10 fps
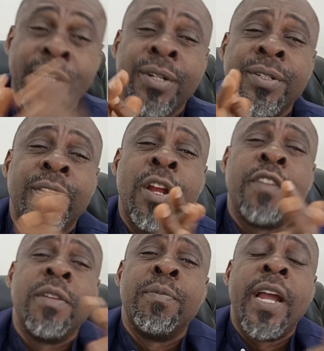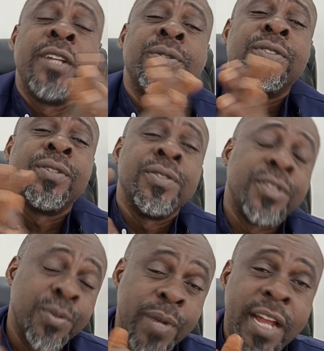the clothes, all of them buy those
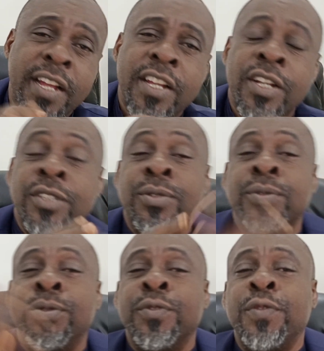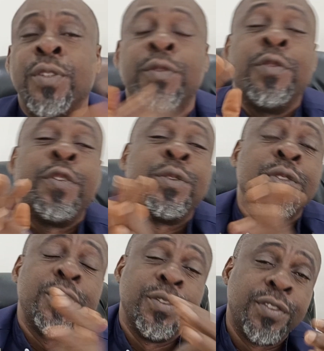clothes to wear to do photo
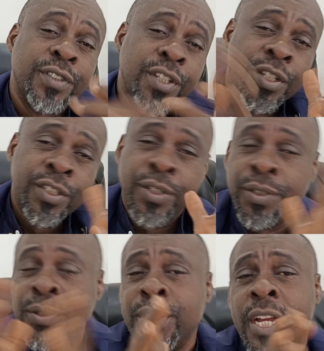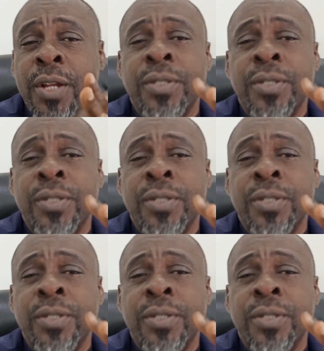shoots. So you can